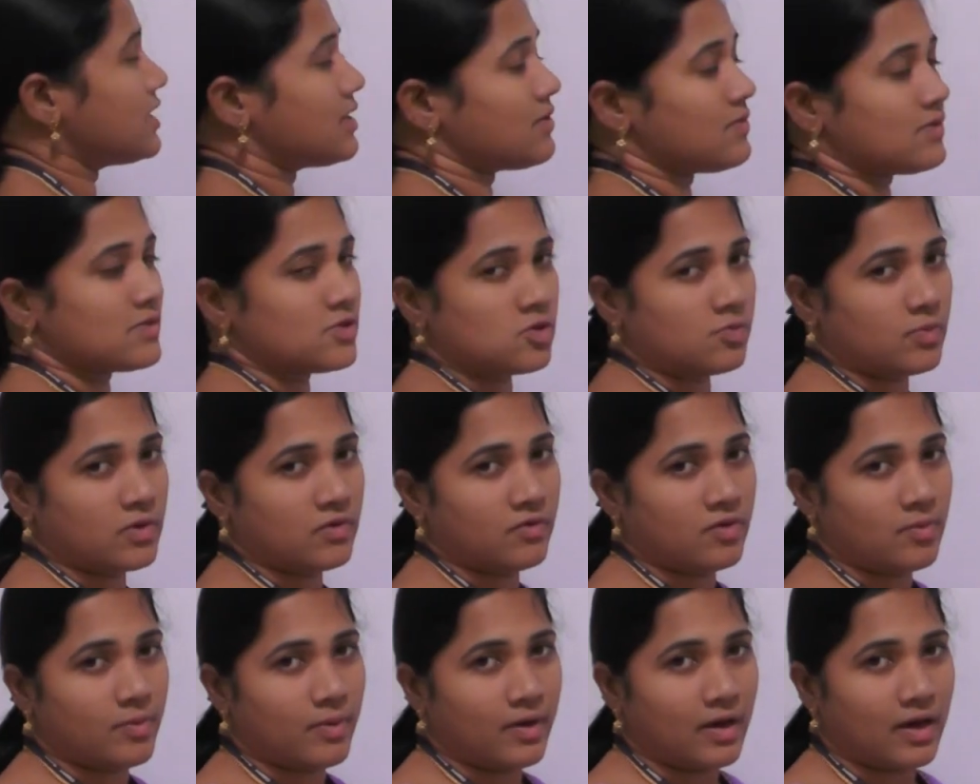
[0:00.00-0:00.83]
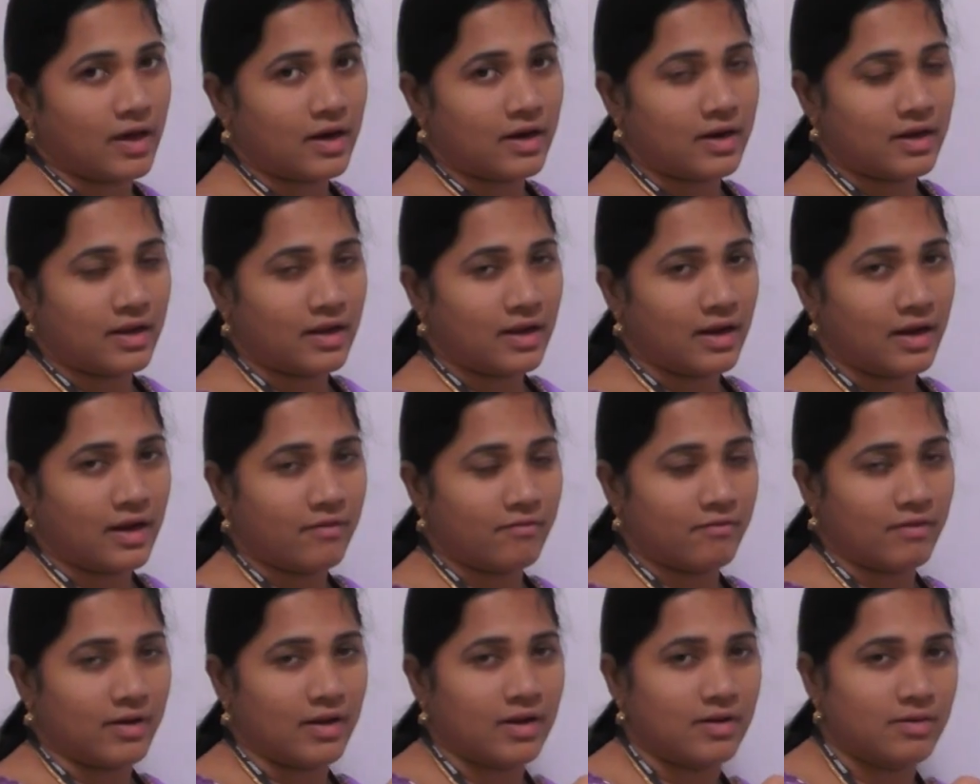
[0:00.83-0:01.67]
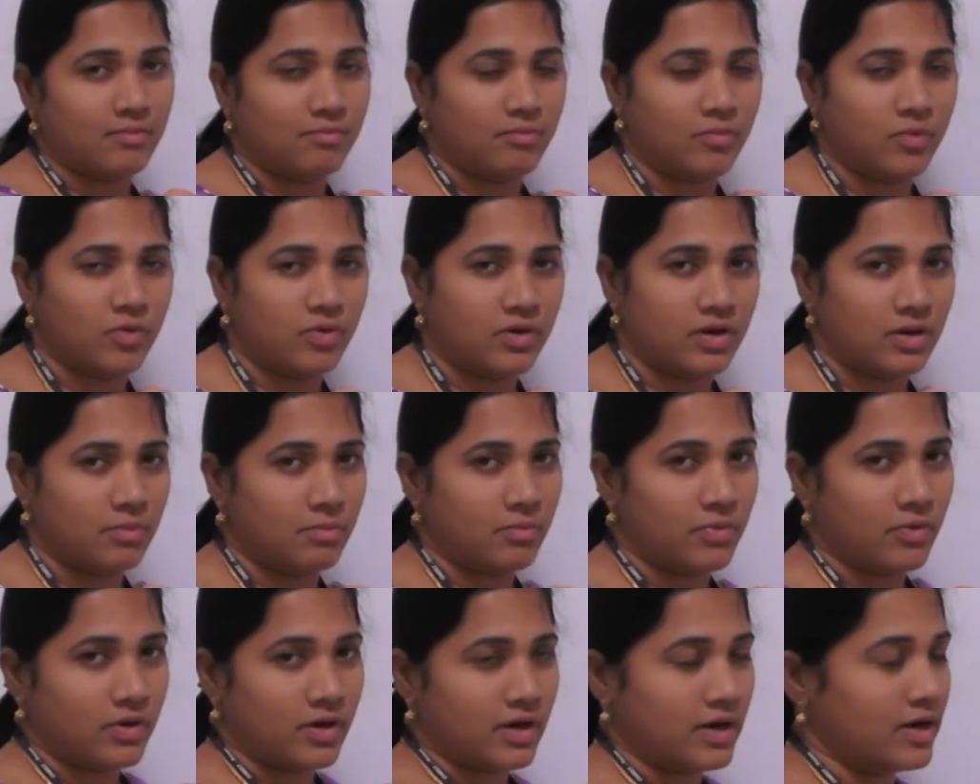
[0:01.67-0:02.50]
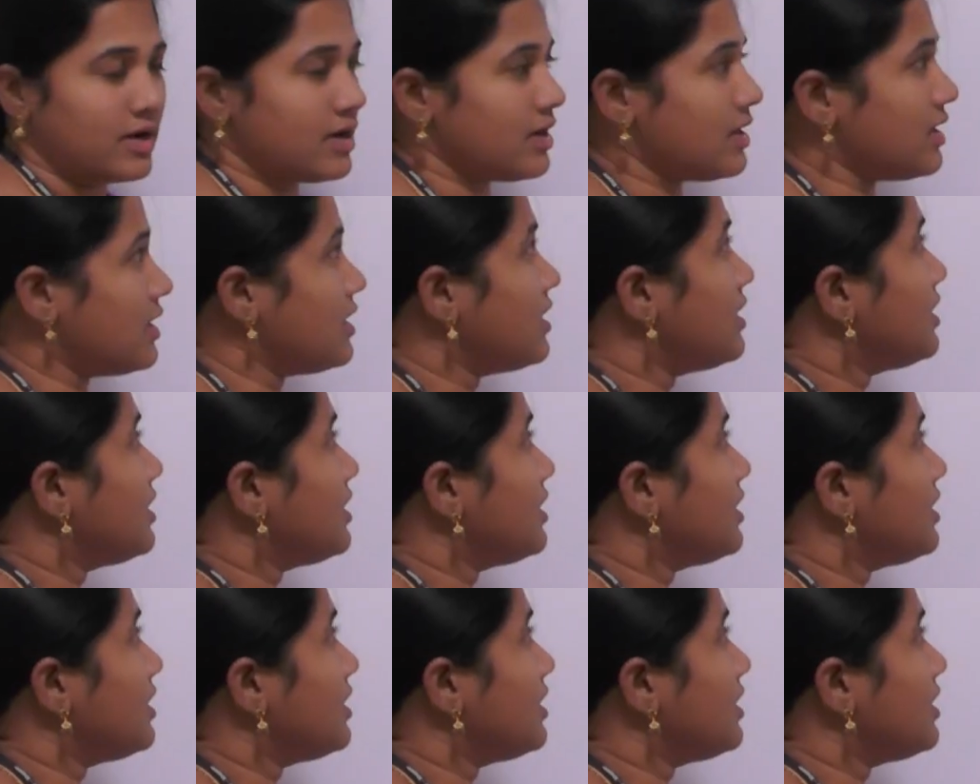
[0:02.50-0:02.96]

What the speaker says: Z equals to PV by RT. And one more important